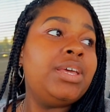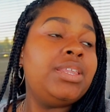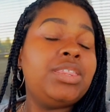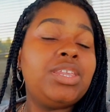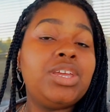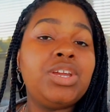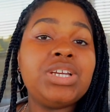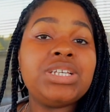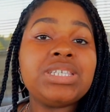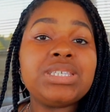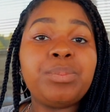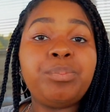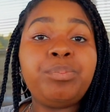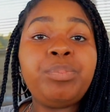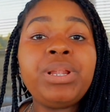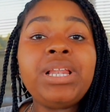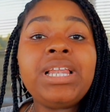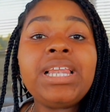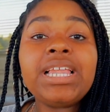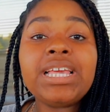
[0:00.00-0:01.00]
There is a
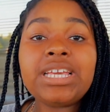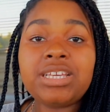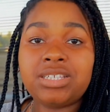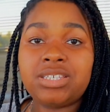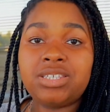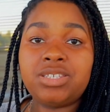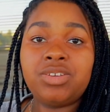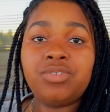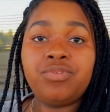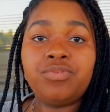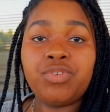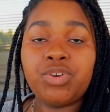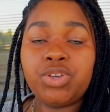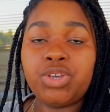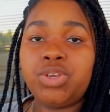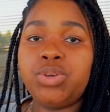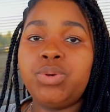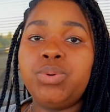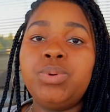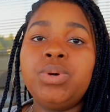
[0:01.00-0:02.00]
place for
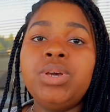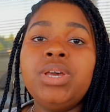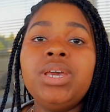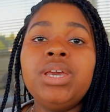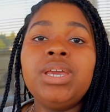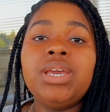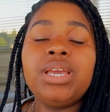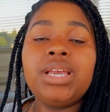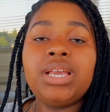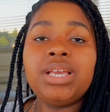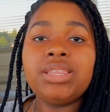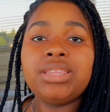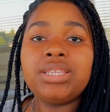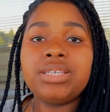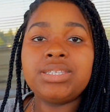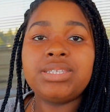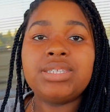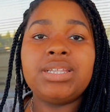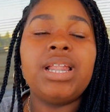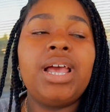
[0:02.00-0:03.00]
you in
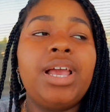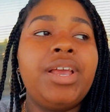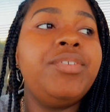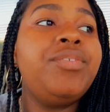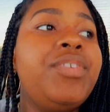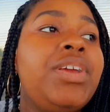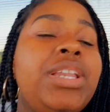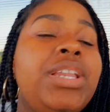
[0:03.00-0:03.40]
this life